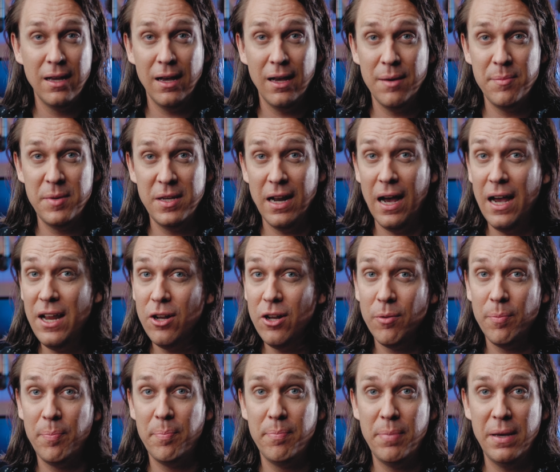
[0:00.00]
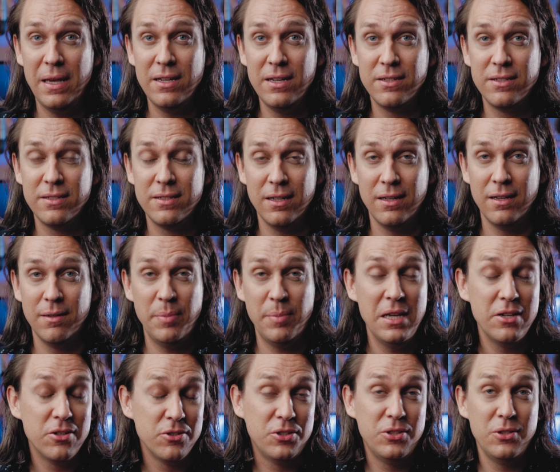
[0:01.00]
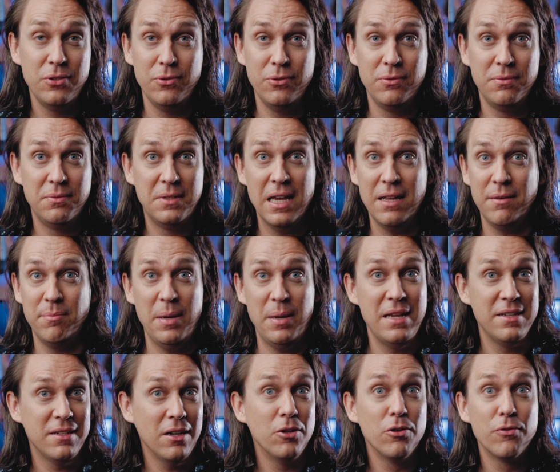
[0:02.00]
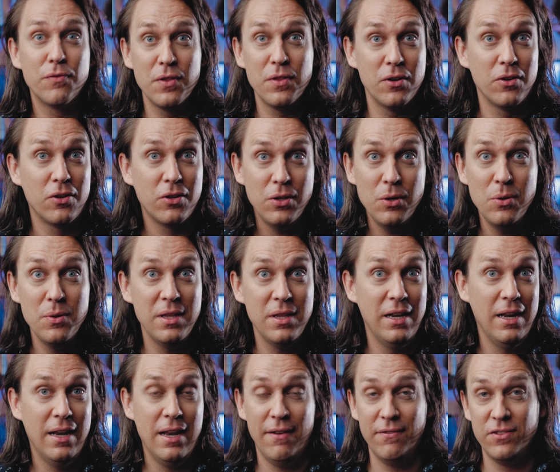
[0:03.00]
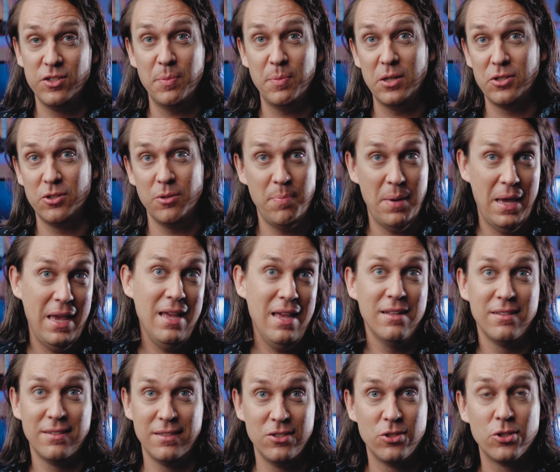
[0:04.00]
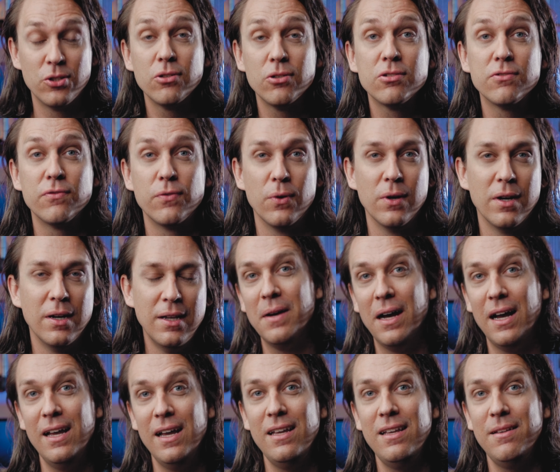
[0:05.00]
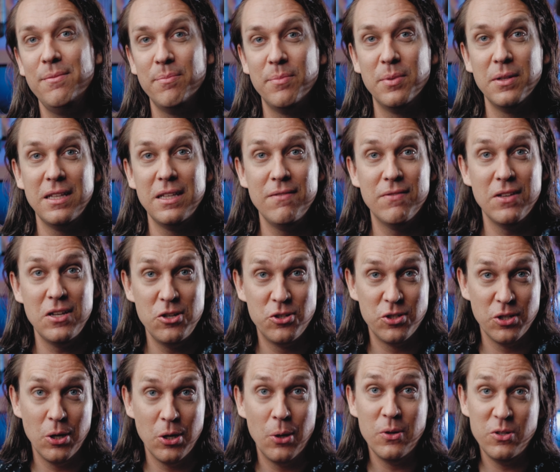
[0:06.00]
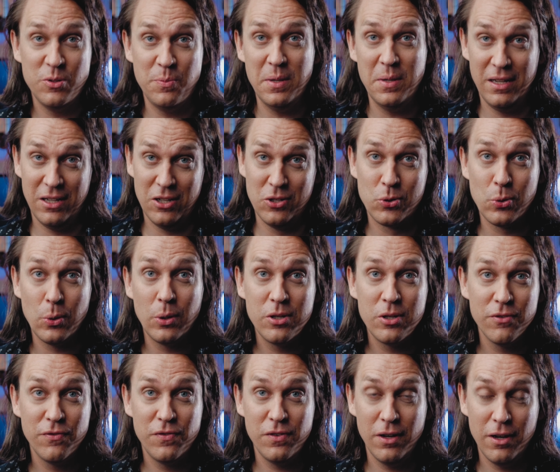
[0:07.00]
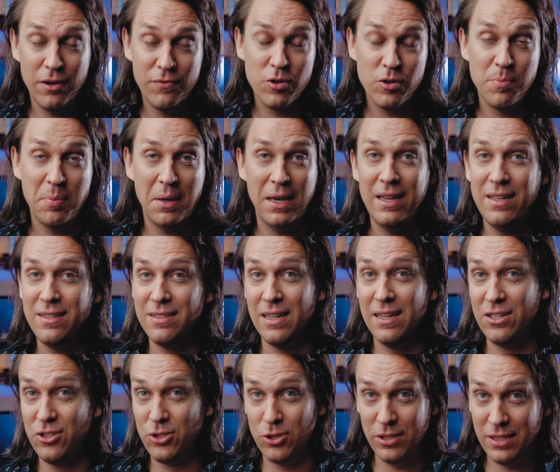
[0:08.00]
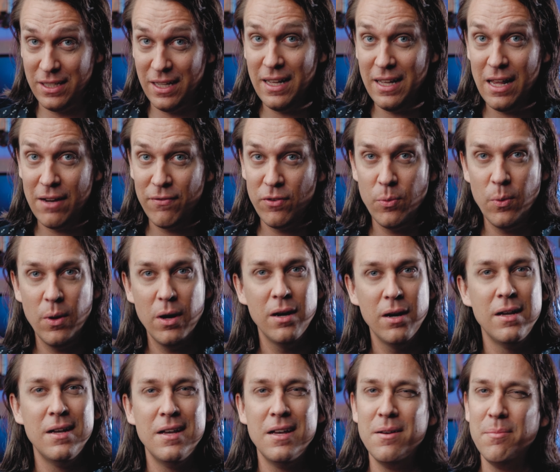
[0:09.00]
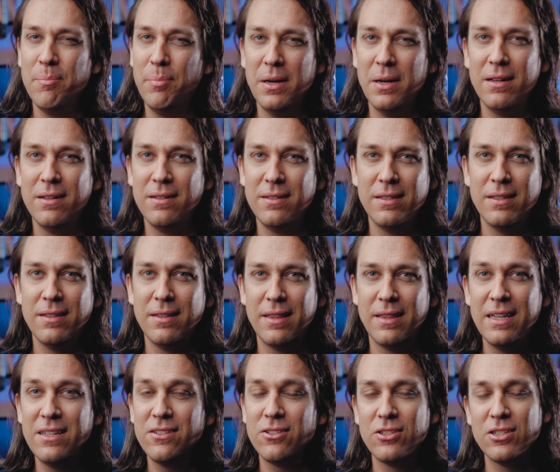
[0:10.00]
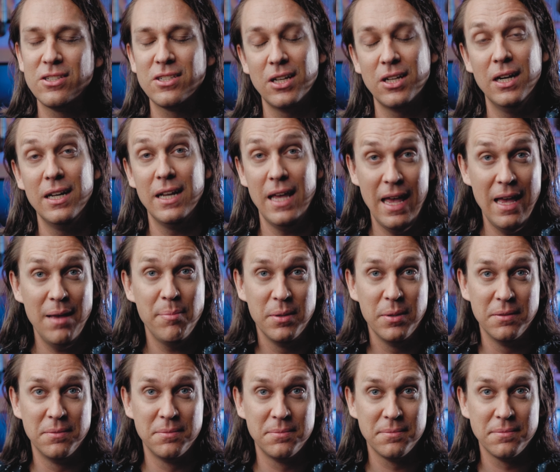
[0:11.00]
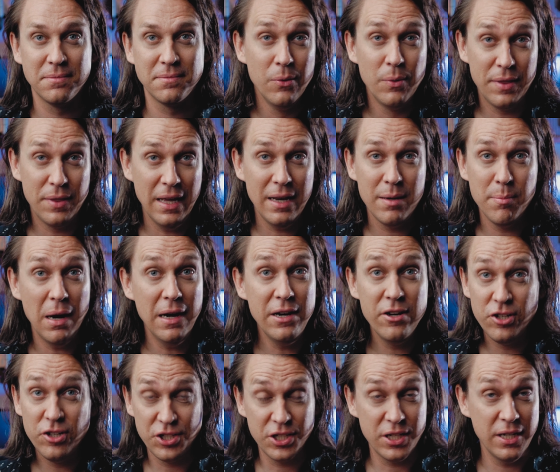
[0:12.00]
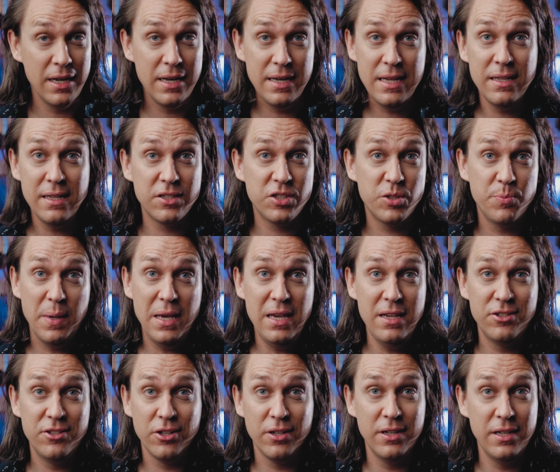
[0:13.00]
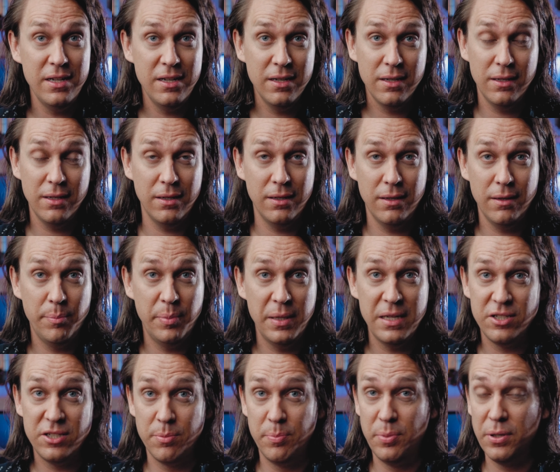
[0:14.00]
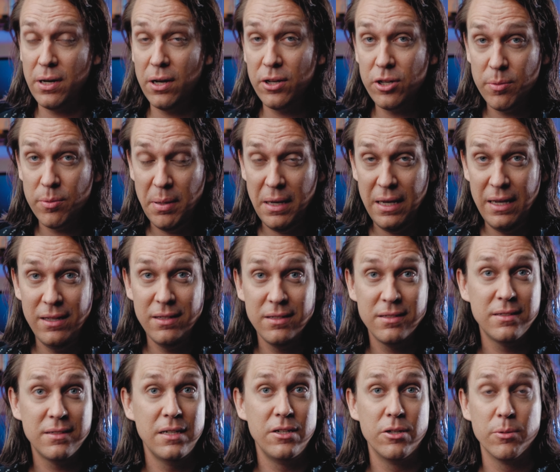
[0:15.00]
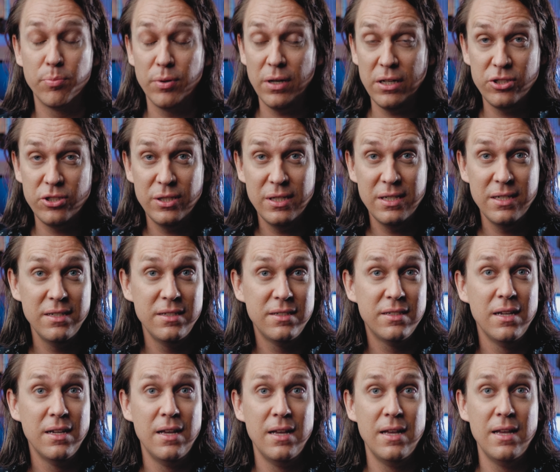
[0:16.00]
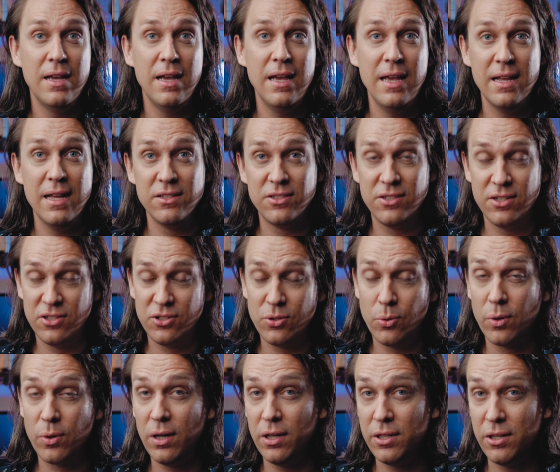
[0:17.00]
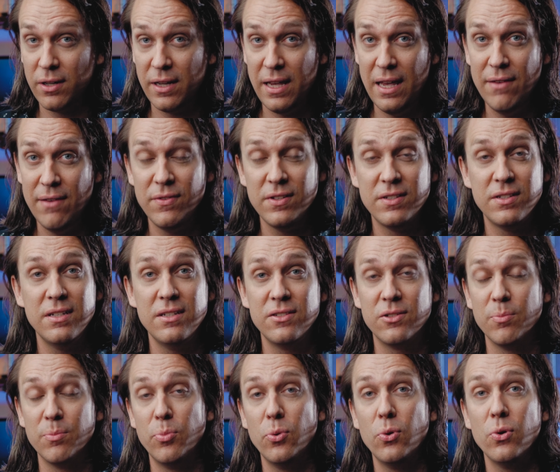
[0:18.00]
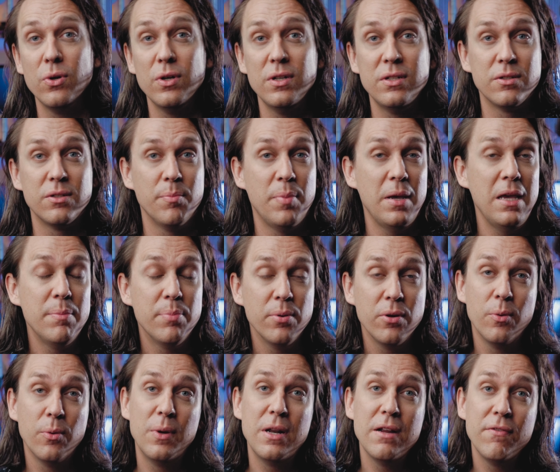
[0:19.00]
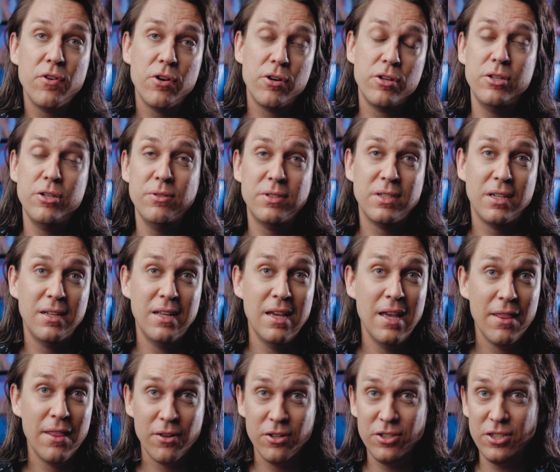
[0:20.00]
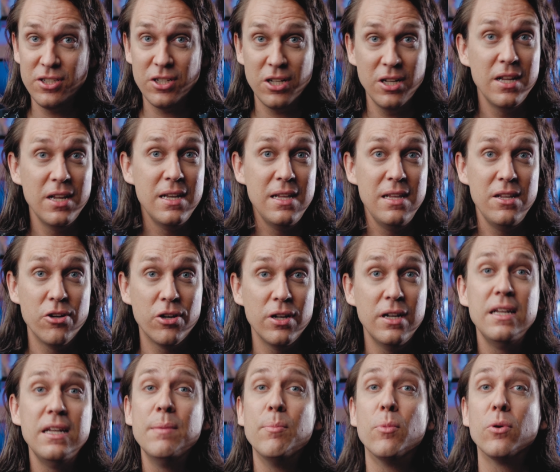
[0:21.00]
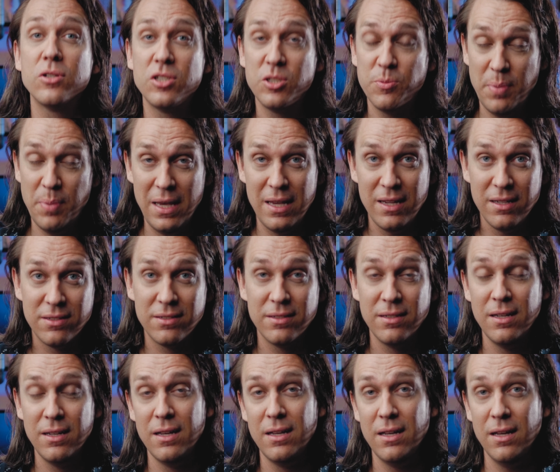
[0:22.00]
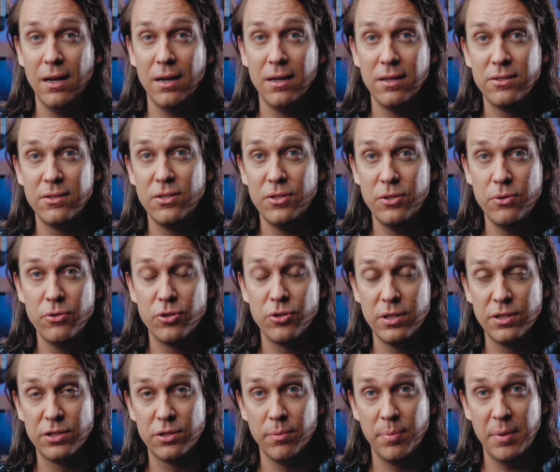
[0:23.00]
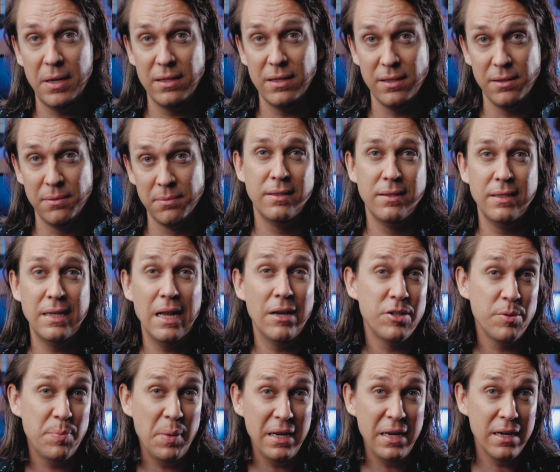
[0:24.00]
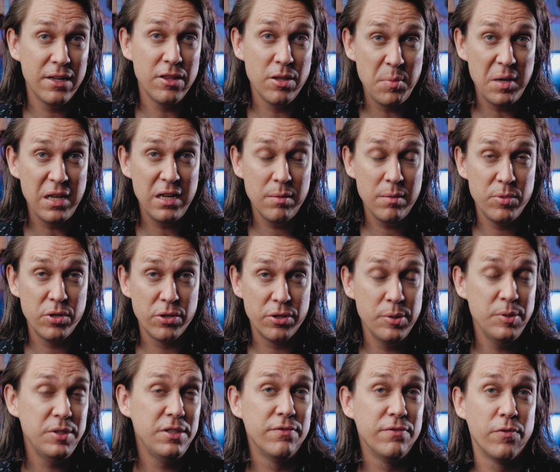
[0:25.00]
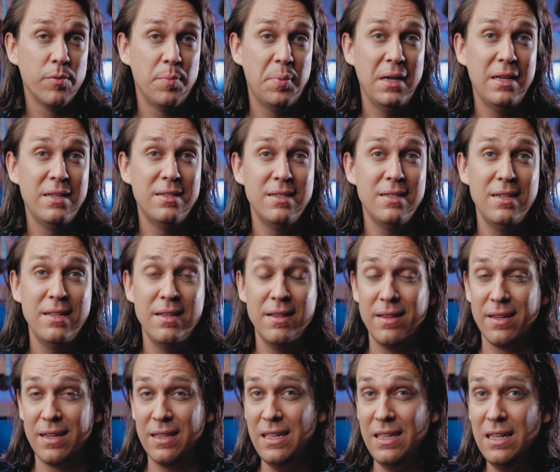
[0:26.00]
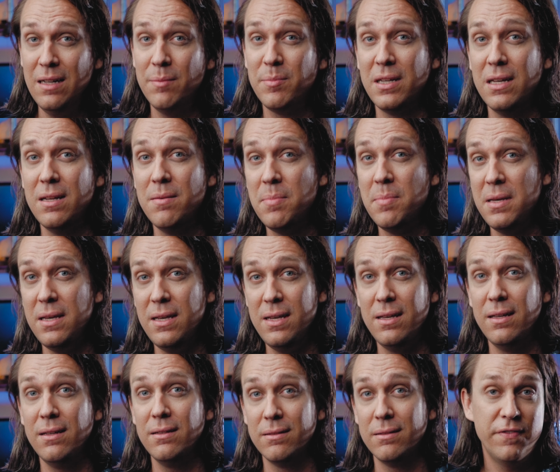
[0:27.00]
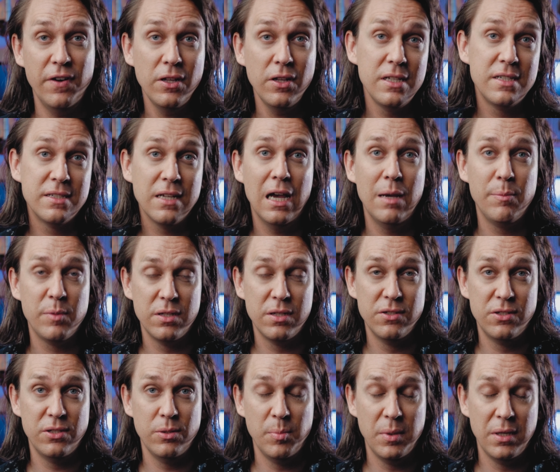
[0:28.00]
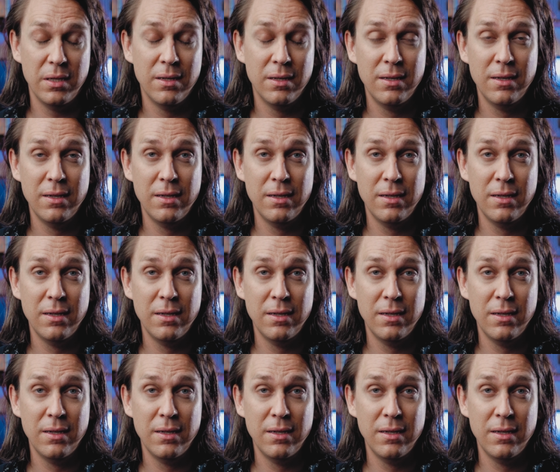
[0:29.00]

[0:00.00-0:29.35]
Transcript: I mean, I know painters who get paint all over their clothing and have special pants and shirts for it. I believe that you should always be in control of your paint, and it shouldn't get everywhere, but things are just going to happen. With that in mind, you're just going to need space. You're going to need a place to put all your paints and your brushes, and to store all your canvases or boards or paper or whatever you're using. You're going to need more space to do traditional painting. Now, depending on the medium you're using for painting, the cleanup can be fairly time consuming.